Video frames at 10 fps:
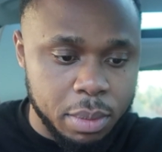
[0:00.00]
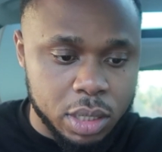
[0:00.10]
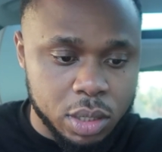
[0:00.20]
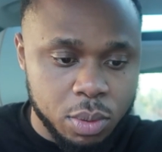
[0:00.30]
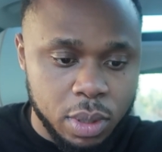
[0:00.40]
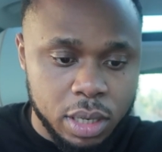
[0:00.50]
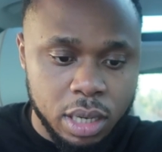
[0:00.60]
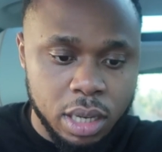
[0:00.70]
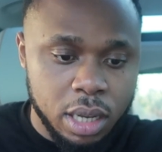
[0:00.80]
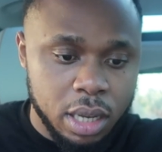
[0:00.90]
my squad.
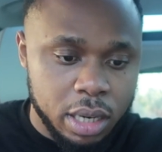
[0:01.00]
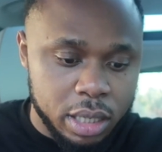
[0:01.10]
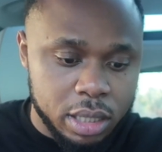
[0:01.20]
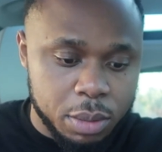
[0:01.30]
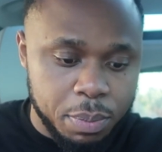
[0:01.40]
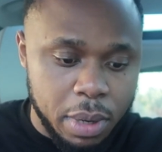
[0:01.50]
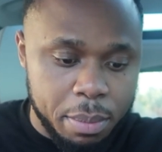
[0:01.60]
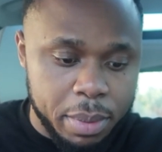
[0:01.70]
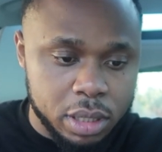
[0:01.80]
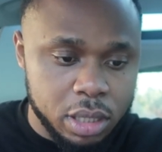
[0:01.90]
This is part
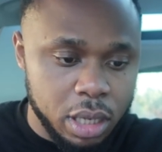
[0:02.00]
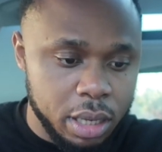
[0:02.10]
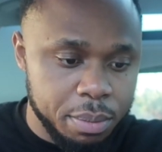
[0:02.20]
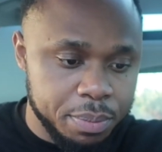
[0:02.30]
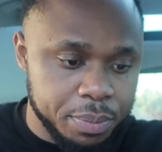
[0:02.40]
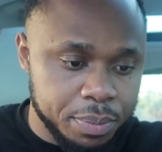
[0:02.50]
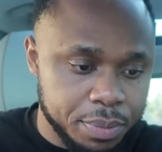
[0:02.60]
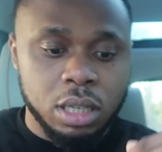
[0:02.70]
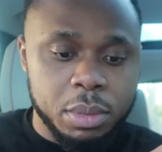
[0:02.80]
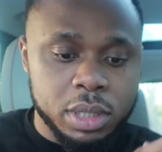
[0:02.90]
of my team.
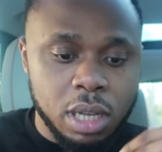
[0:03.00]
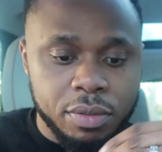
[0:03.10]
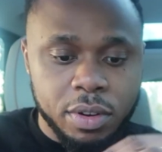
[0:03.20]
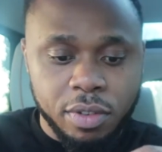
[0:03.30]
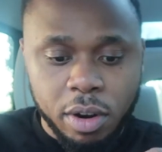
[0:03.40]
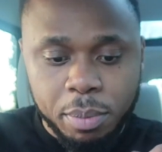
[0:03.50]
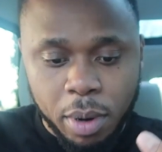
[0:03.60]
So I'm gonna start from the very